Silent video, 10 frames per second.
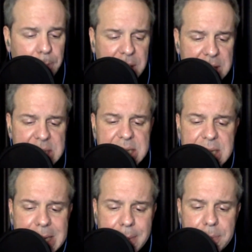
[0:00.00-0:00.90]
But it
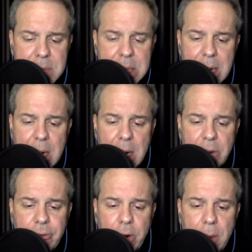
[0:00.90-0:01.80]
seems
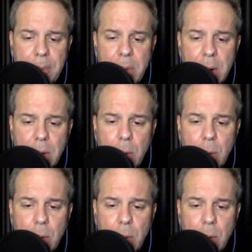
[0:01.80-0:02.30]
from